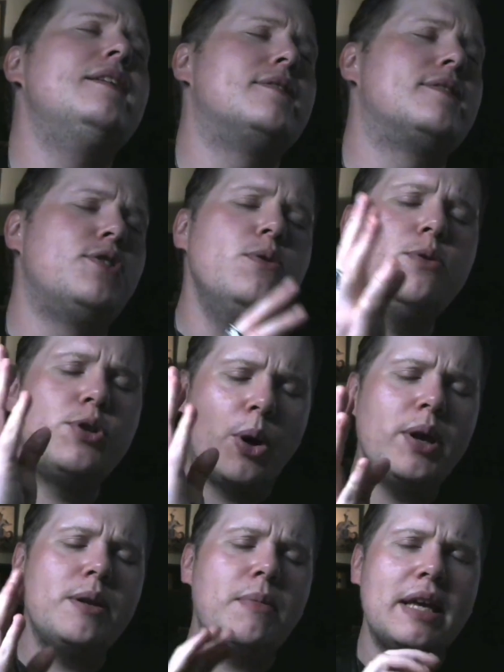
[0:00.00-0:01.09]
do join
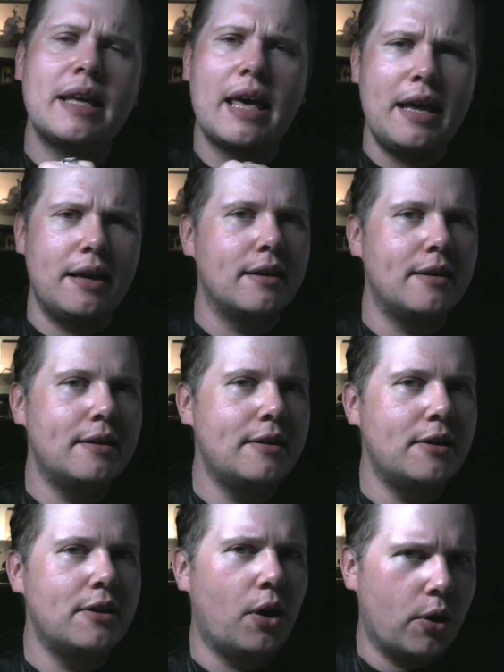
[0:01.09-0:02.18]
me again
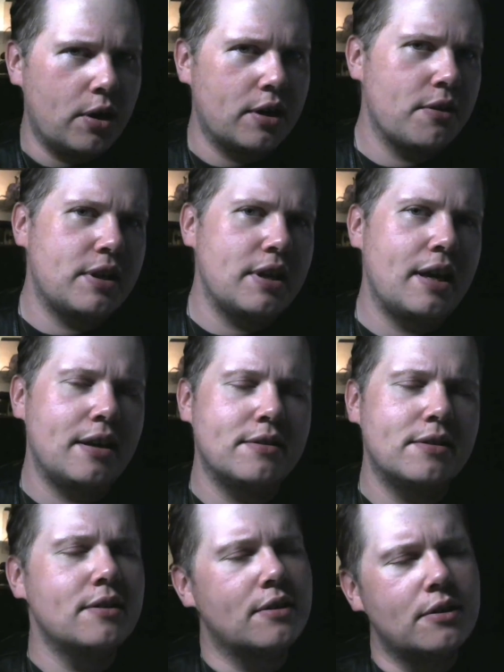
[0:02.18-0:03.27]
on another day
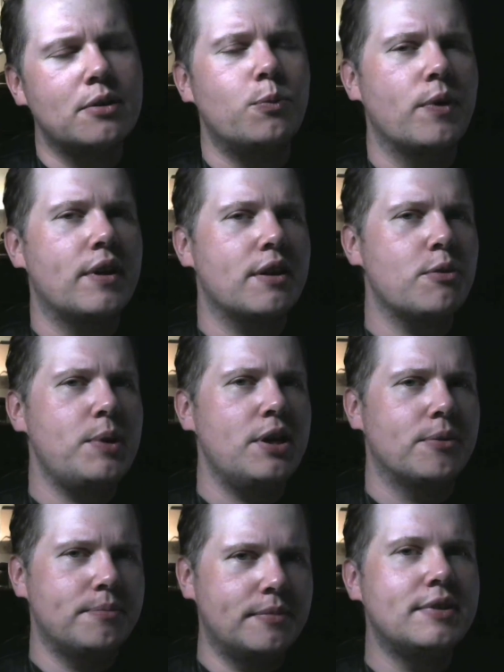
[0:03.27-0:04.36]
with another beer.
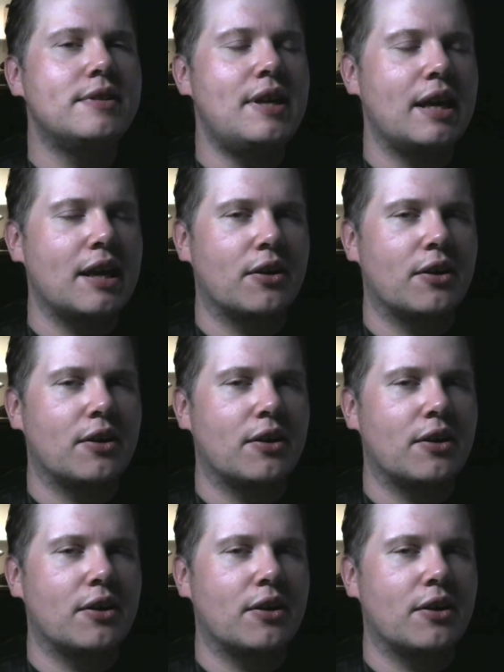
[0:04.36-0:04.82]
Take care,